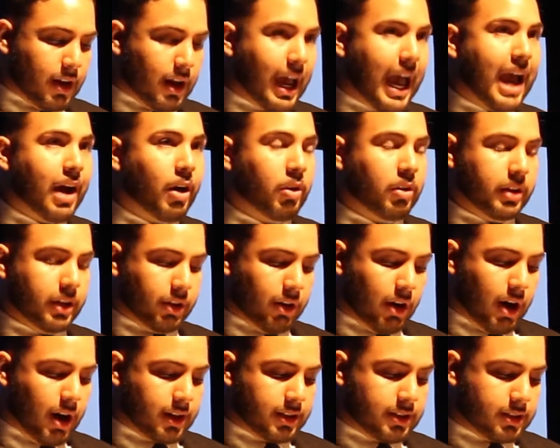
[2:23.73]
At Holy
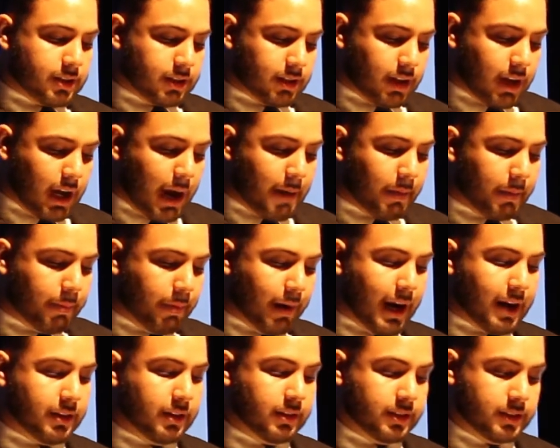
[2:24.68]
Cross, I'm
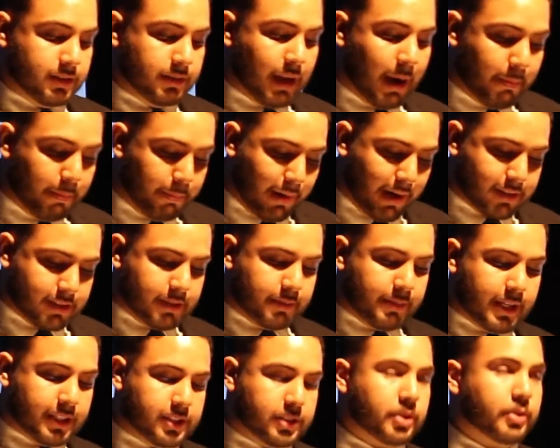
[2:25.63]
proud to
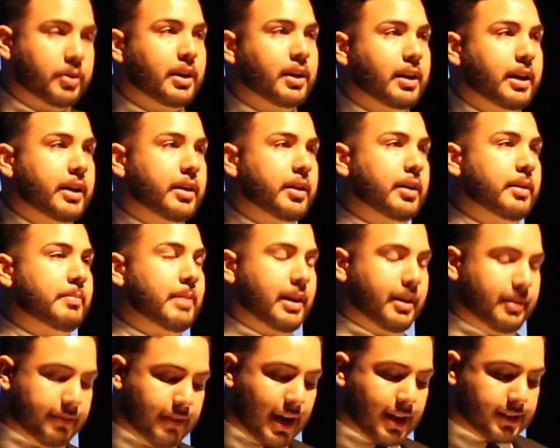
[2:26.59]
be a student leader in
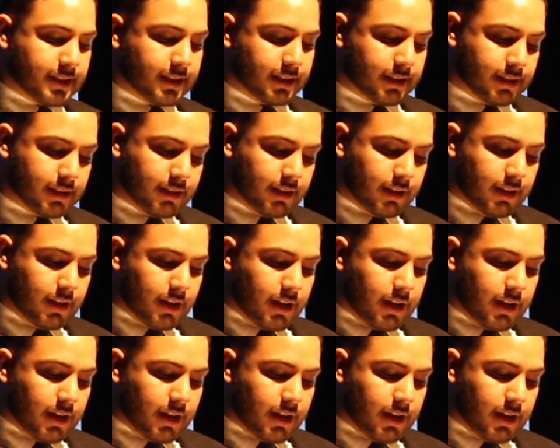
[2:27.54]
many facets.